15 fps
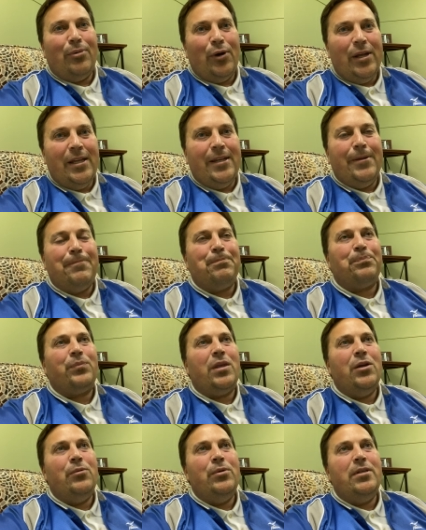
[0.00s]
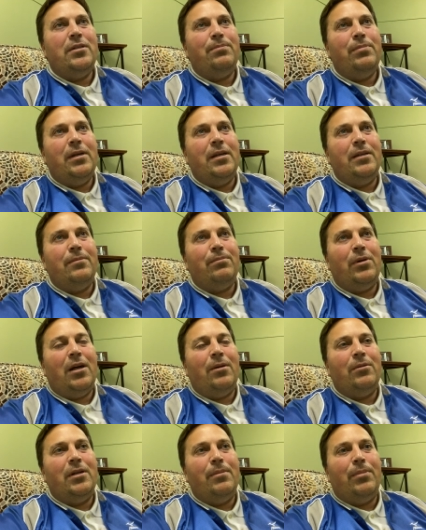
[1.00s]
Brayden, we spent
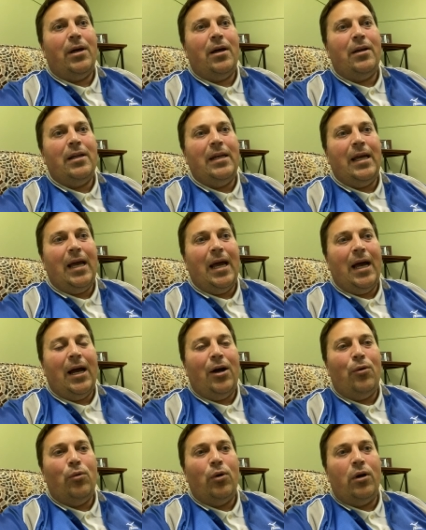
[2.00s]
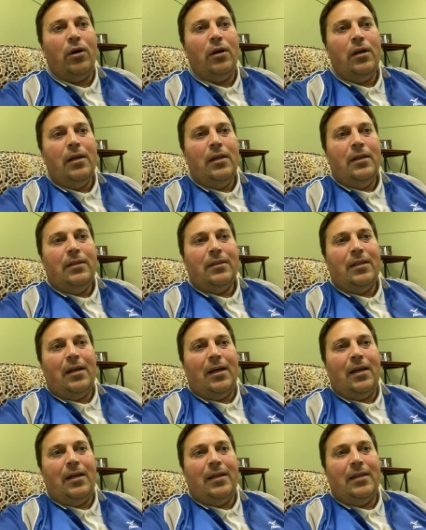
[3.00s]
probably about an hour
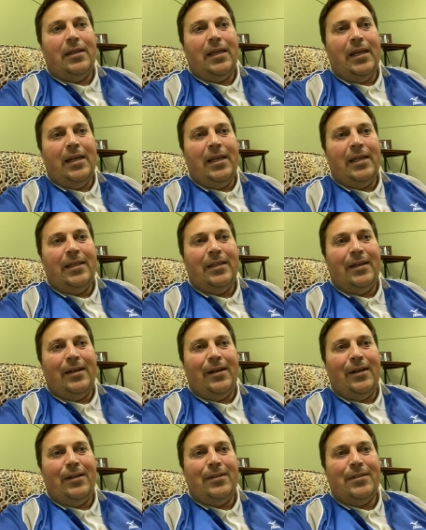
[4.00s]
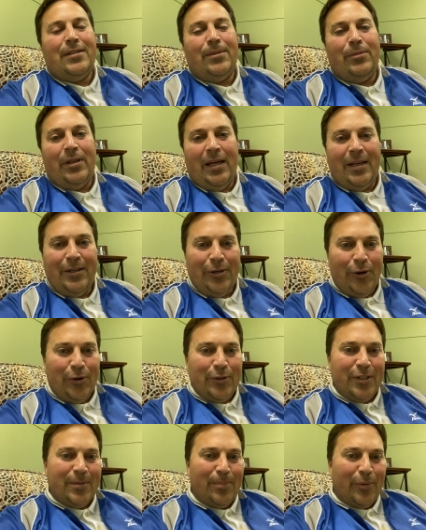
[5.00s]
getting some of that
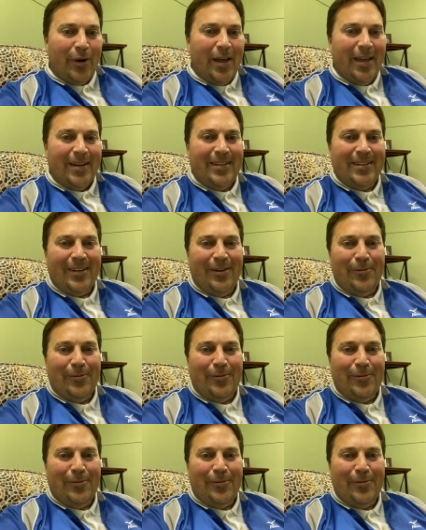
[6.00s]
dirt spread.